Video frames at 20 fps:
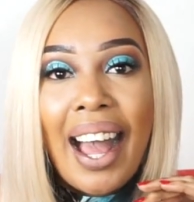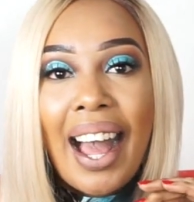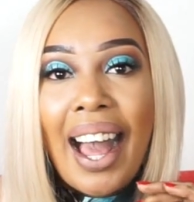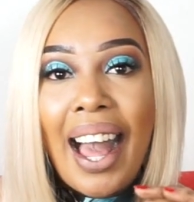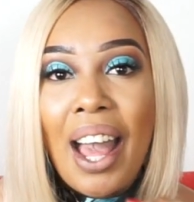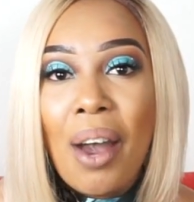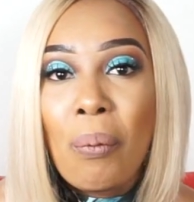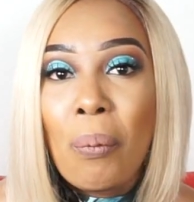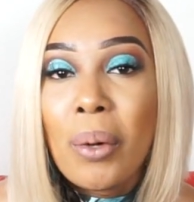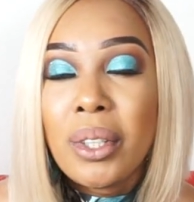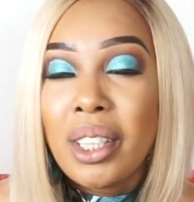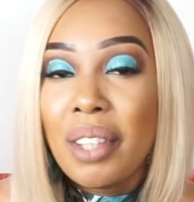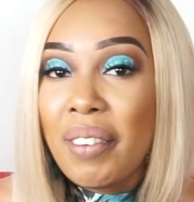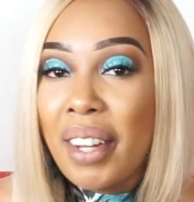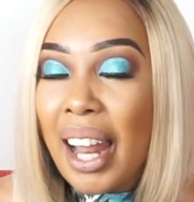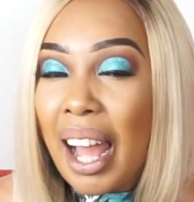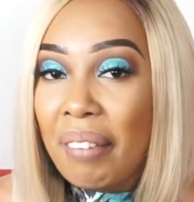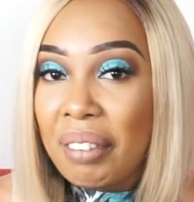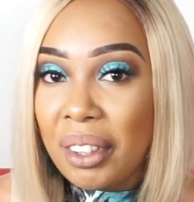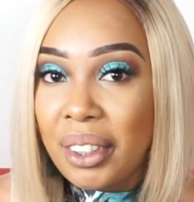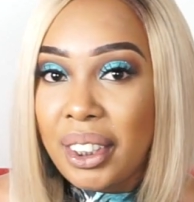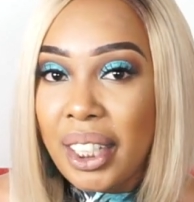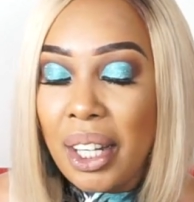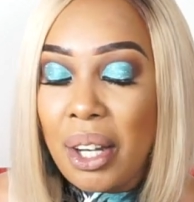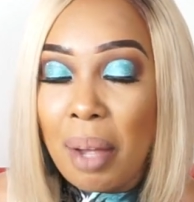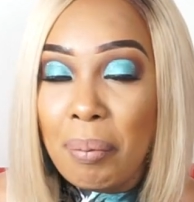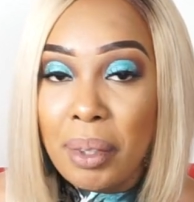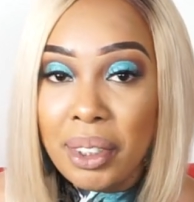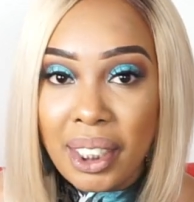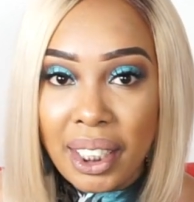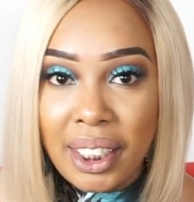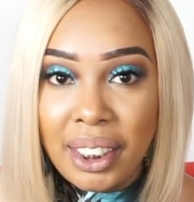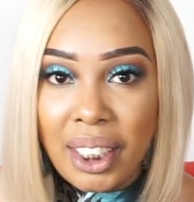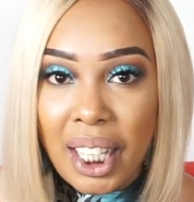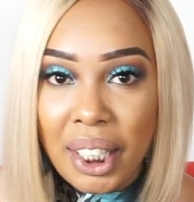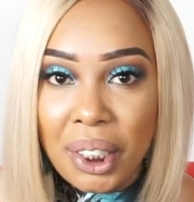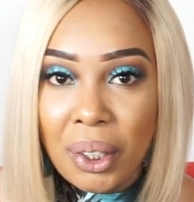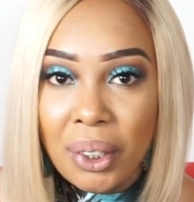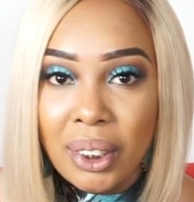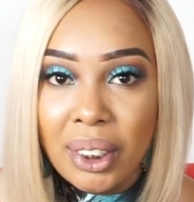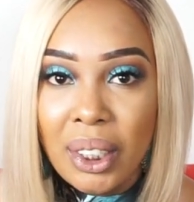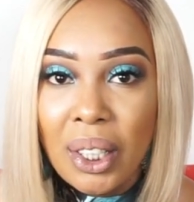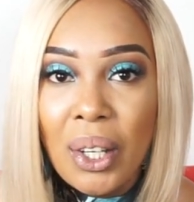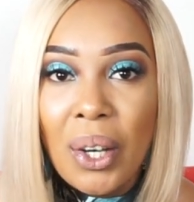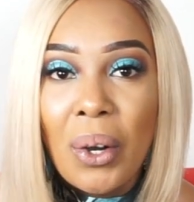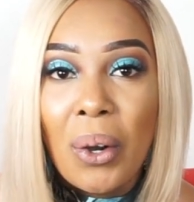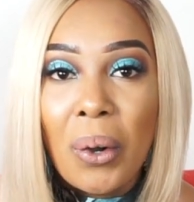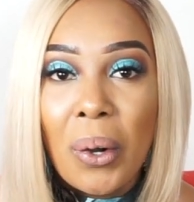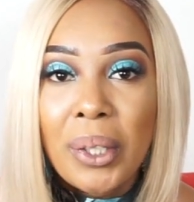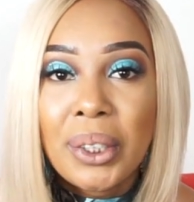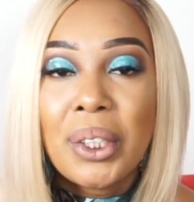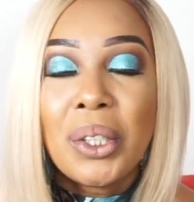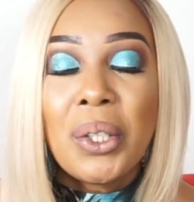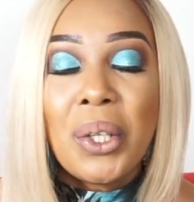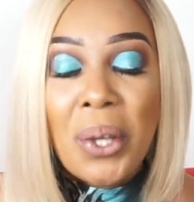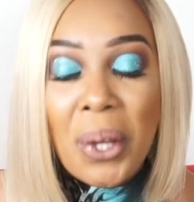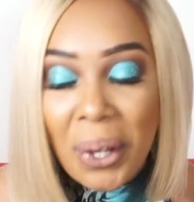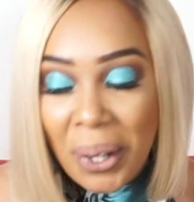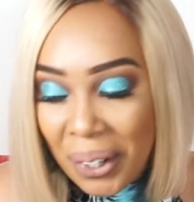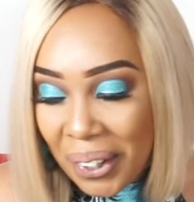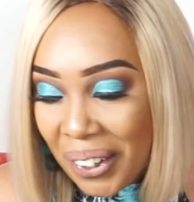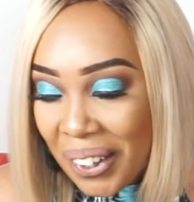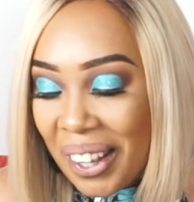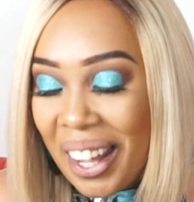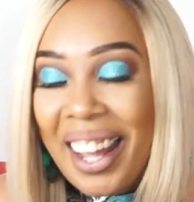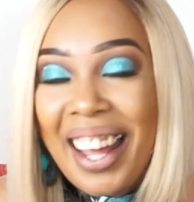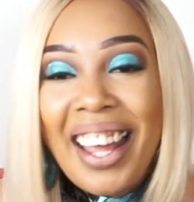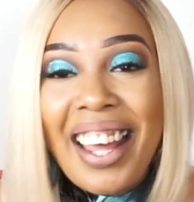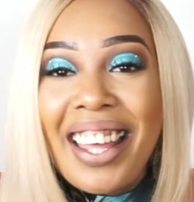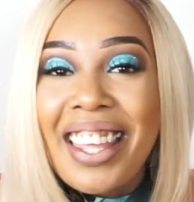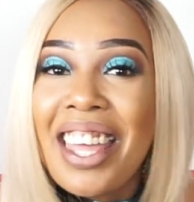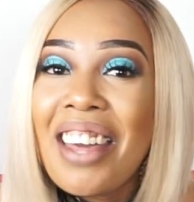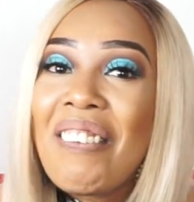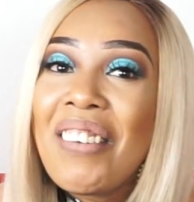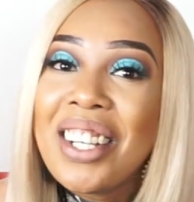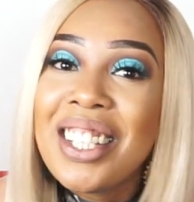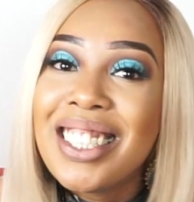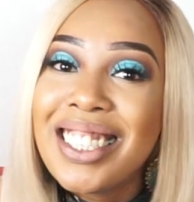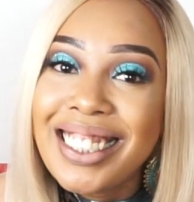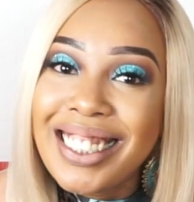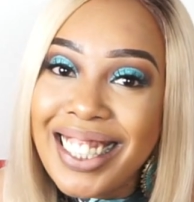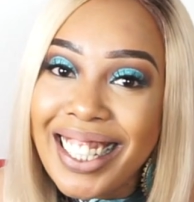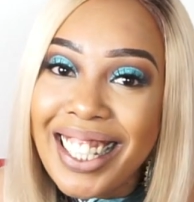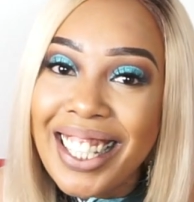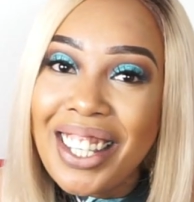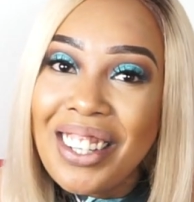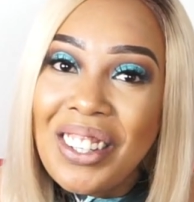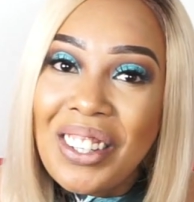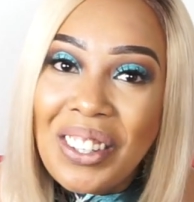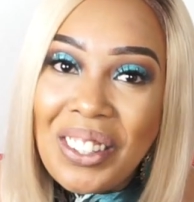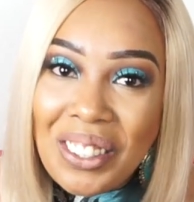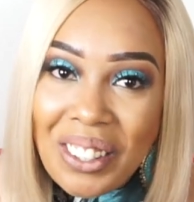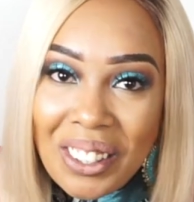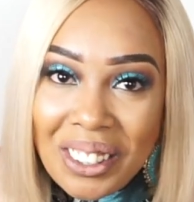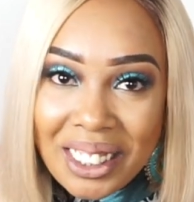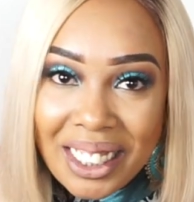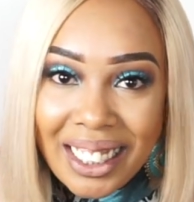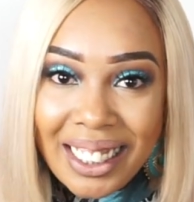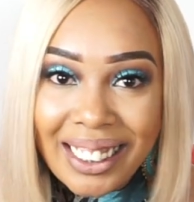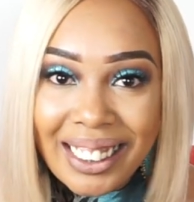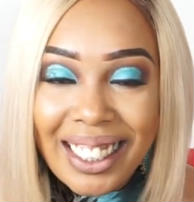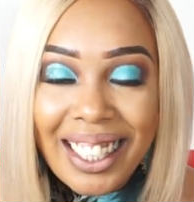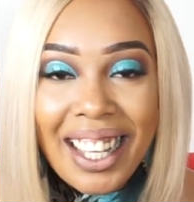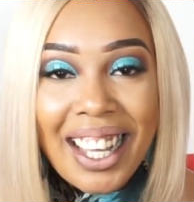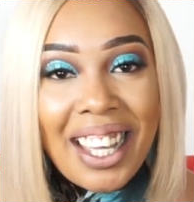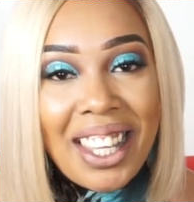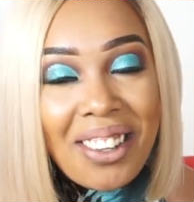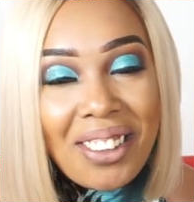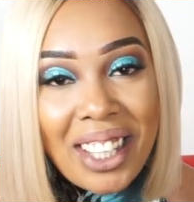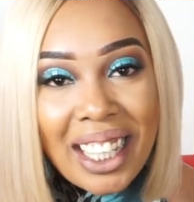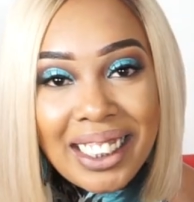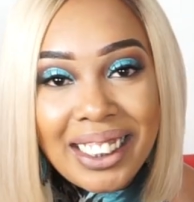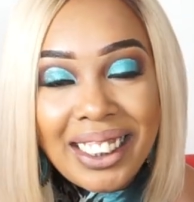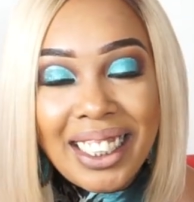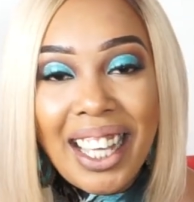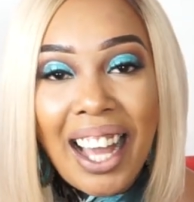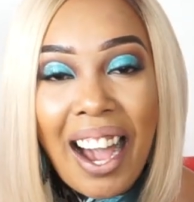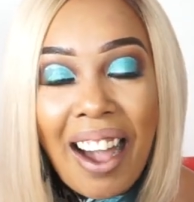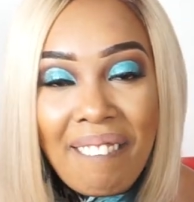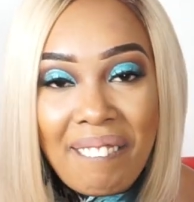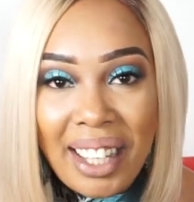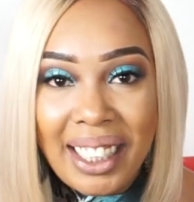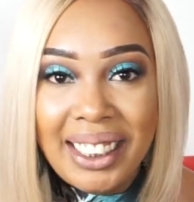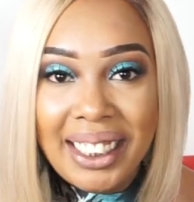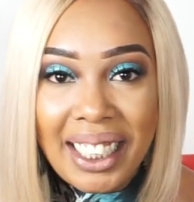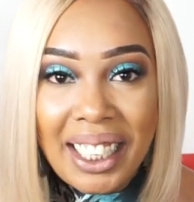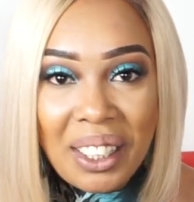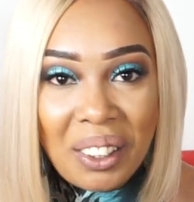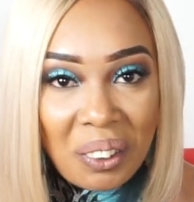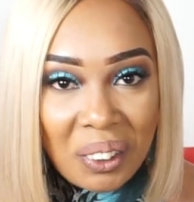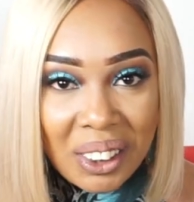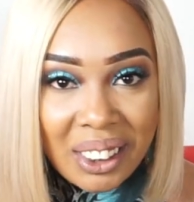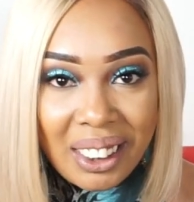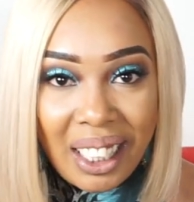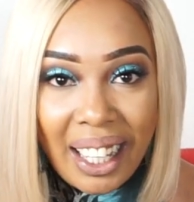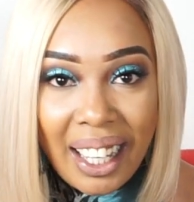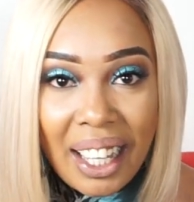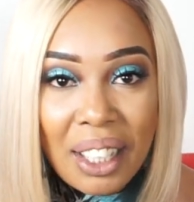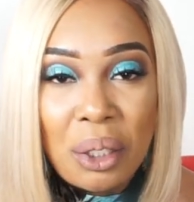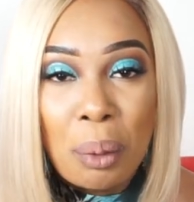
I won't even have to tell you I'm using injections, because you will see, you'll notice, you just see how my skin looks like.